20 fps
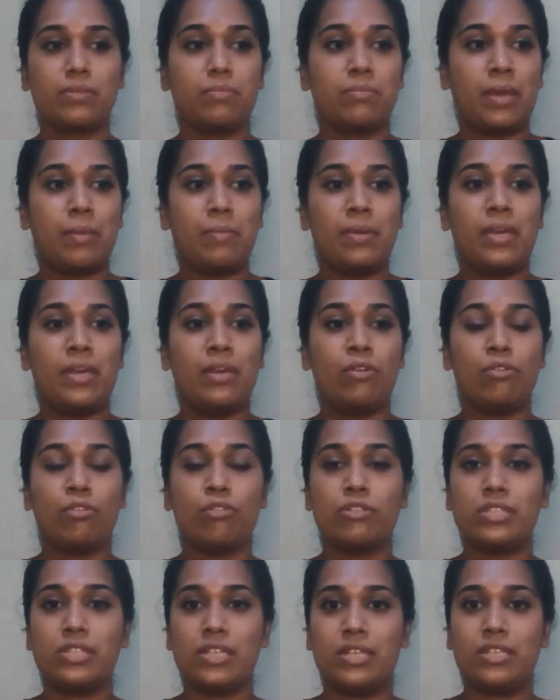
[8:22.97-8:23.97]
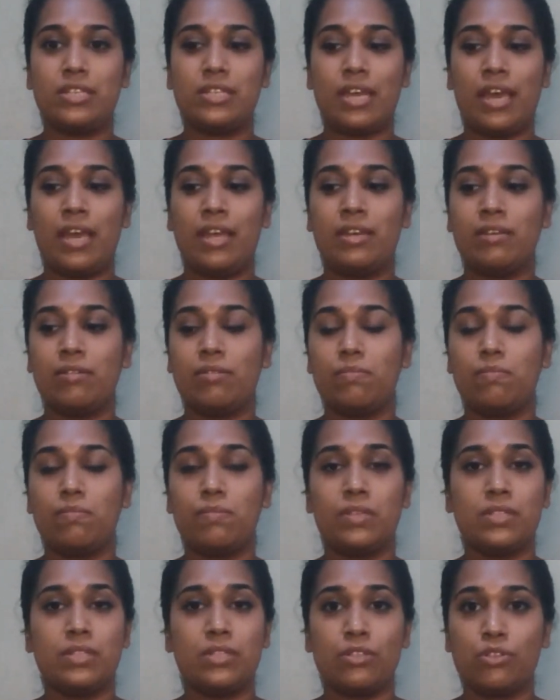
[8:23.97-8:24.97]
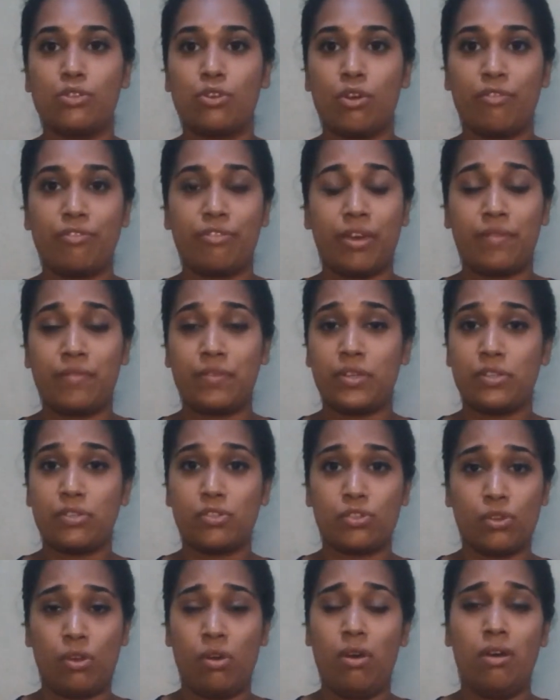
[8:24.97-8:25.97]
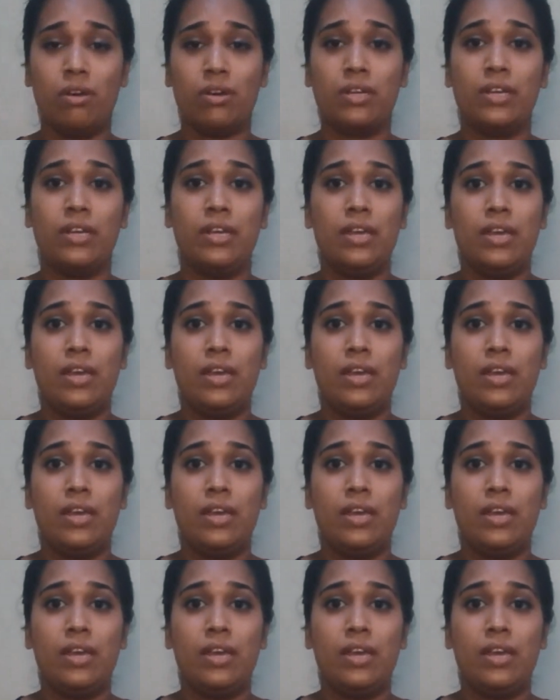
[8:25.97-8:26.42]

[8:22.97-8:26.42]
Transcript: Maybe, you know, sit and listen to your favorite song.